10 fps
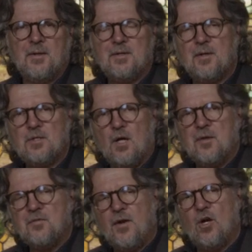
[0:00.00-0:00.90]
uh,
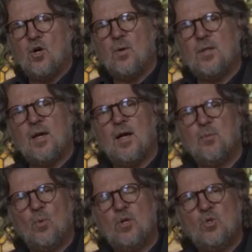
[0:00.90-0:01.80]
tell the Pharaoh
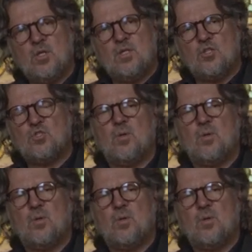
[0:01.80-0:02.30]
that I'm the one who did